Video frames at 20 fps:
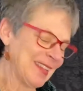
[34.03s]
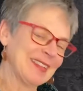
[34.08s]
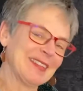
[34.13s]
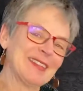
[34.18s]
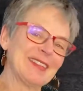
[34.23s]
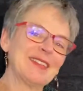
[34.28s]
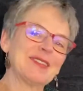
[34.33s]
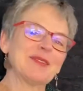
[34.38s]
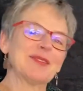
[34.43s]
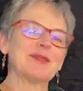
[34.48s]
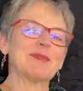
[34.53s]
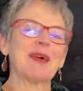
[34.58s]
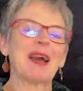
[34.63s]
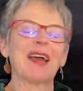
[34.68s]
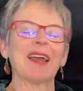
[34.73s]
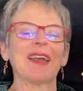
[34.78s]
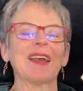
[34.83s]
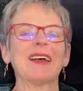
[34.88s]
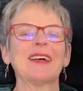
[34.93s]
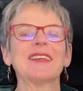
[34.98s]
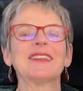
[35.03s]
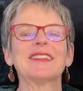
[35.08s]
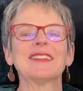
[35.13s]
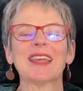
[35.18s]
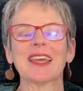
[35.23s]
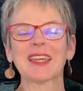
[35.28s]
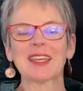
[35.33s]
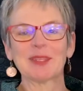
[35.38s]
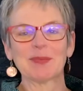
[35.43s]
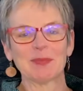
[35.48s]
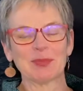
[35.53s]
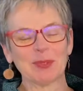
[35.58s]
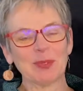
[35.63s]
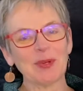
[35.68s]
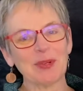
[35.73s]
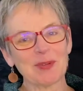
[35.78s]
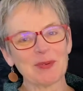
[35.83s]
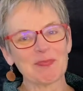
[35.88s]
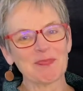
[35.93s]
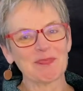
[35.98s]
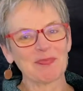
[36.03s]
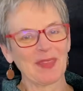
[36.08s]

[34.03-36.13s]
This was my second book.